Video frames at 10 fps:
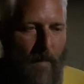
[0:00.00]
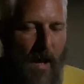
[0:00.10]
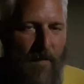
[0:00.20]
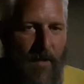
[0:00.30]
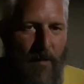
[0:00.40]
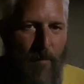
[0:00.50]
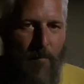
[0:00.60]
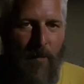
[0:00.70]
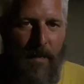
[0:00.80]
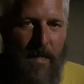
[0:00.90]
I think we
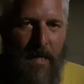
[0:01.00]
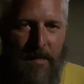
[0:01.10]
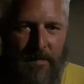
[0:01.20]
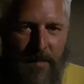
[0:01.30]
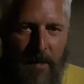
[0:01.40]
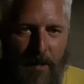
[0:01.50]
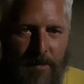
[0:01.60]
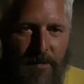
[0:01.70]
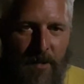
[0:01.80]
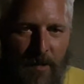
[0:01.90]
really need to sit here
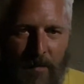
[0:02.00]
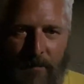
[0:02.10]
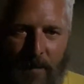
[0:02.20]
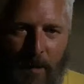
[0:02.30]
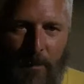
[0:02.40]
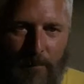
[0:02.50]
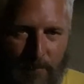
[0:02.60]
and secure the vote.